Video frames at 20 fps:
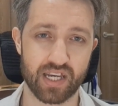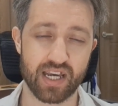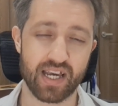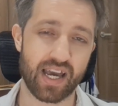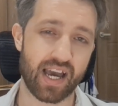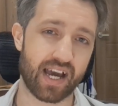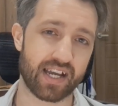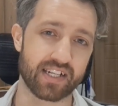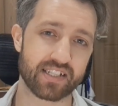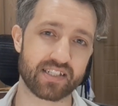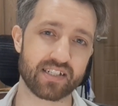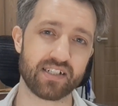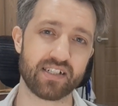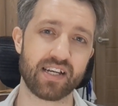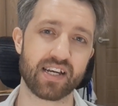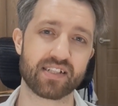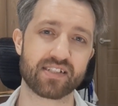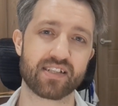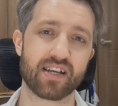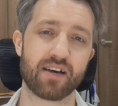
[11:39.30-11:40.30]
And until
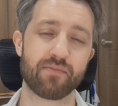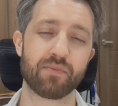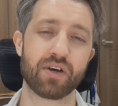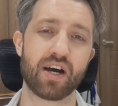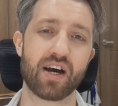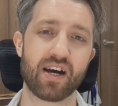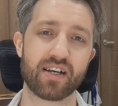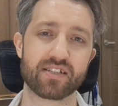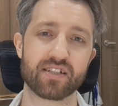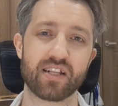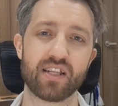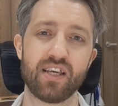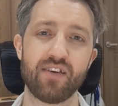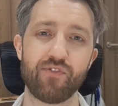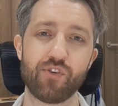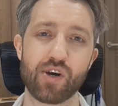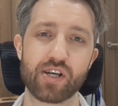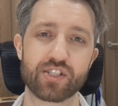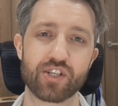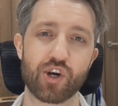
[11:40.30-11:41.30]
next time, guys, I'll leave you
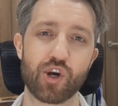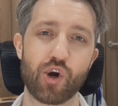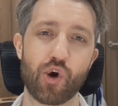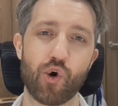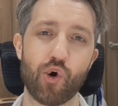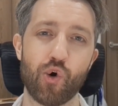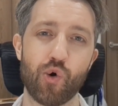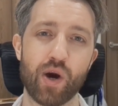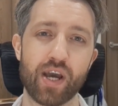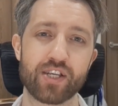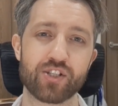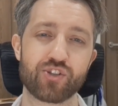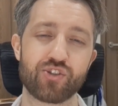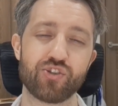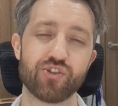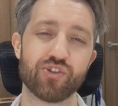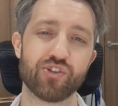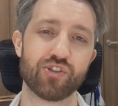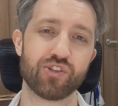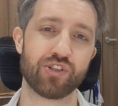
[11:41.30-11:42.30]
as I always
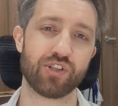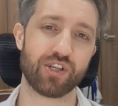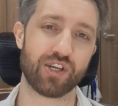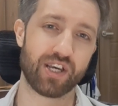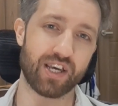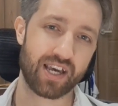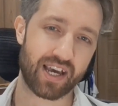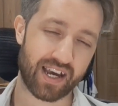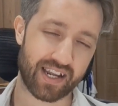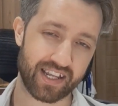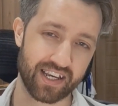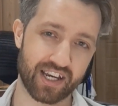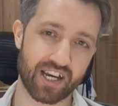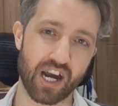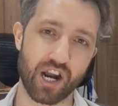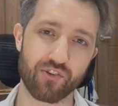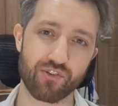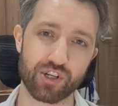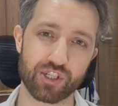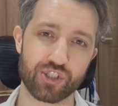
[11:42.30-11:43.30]
do and
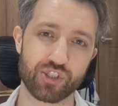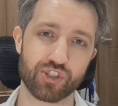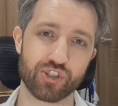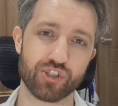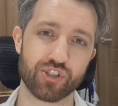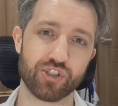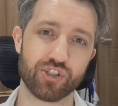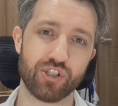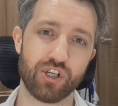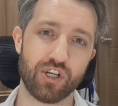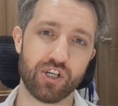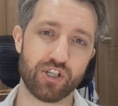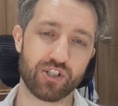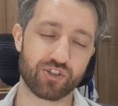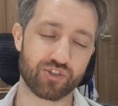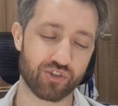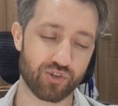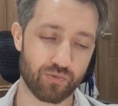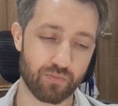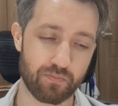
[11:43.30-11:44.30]
encourage you
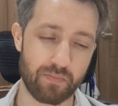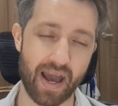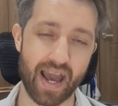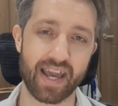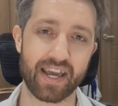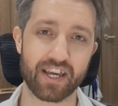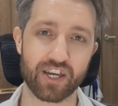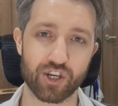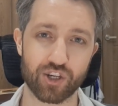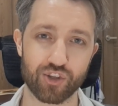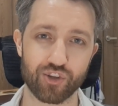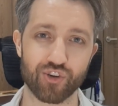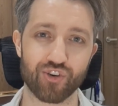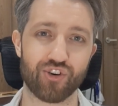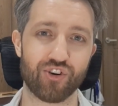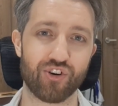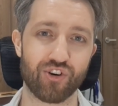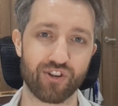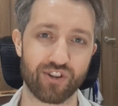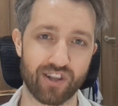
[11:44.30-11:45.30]
to make
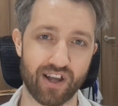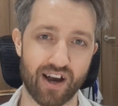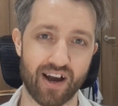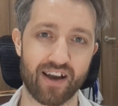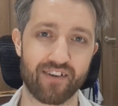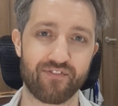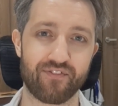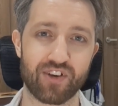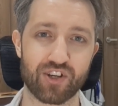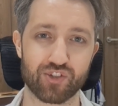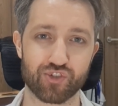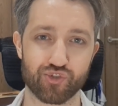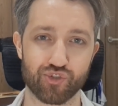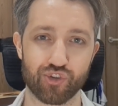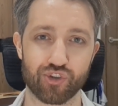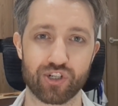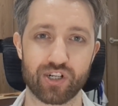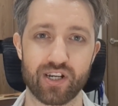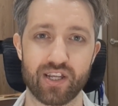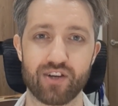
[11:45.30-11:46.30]
your life
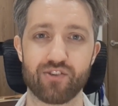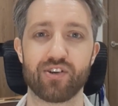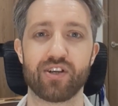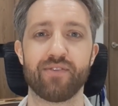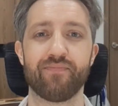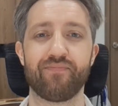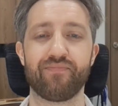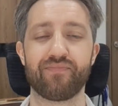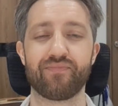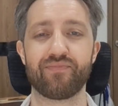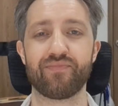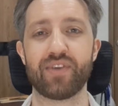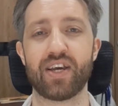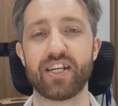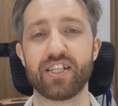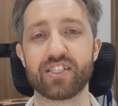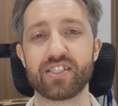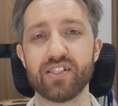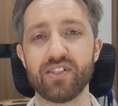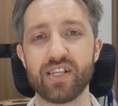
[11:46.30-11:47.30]
extraordinary. And
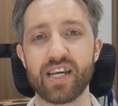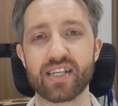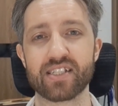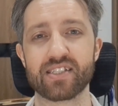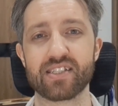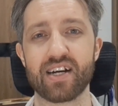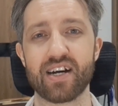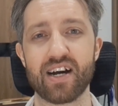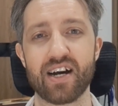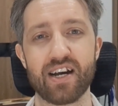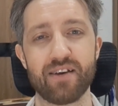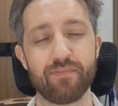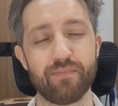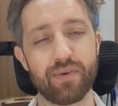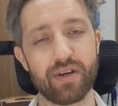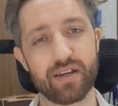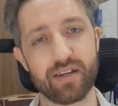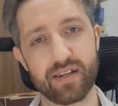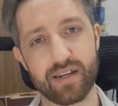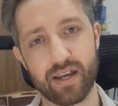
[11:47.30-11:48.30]
until next
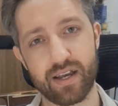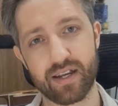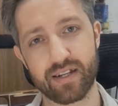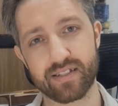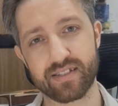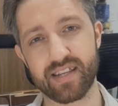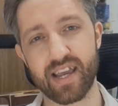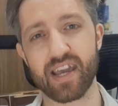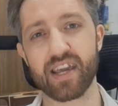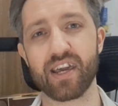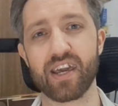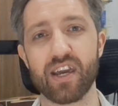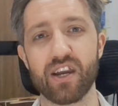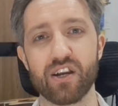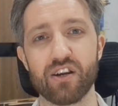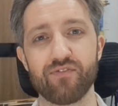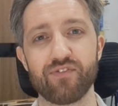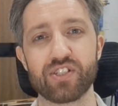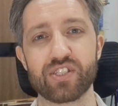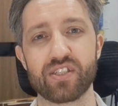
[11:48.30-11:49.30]
time, take care
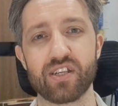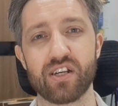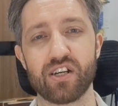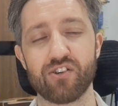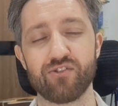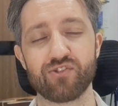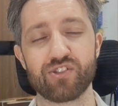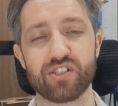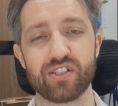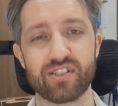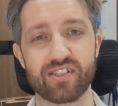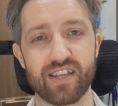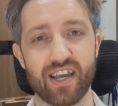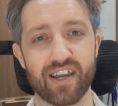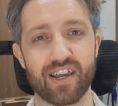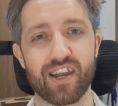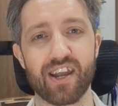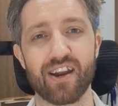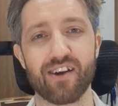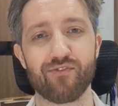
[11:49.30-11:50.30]
of yourselves, take
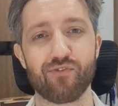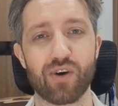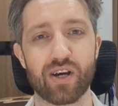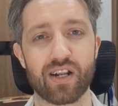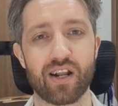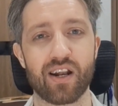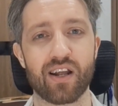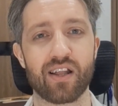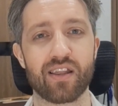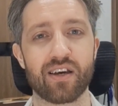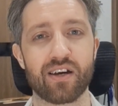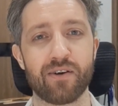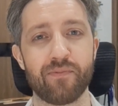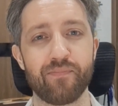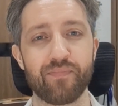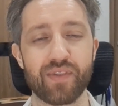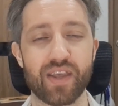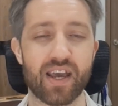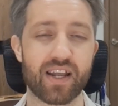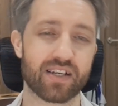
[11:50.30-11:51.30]
care of one another,
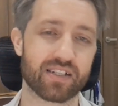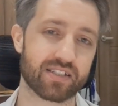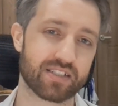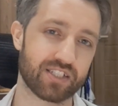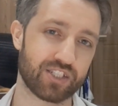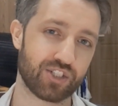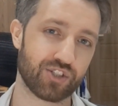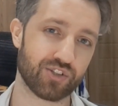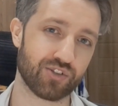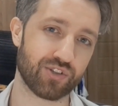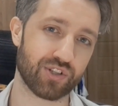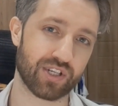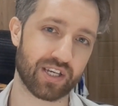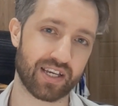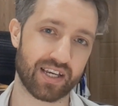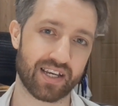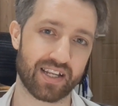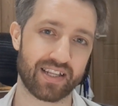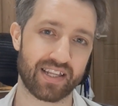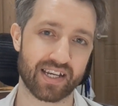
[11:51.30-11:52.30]
and I'll see
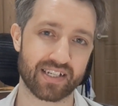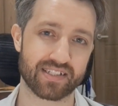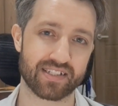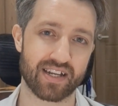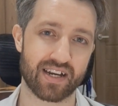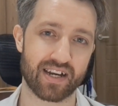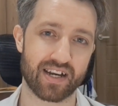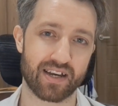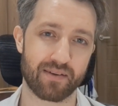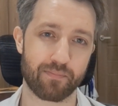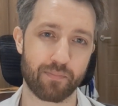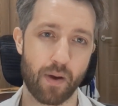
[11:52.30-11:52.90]
you next time.